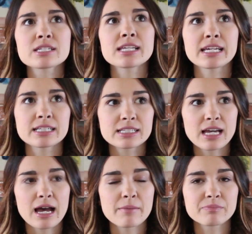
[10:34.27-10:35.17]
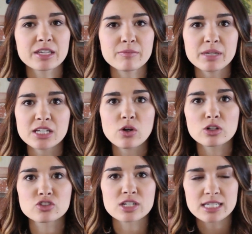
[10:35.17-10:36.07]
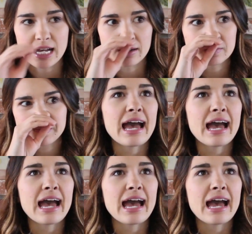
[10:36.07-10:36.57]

They give me an ultrasound.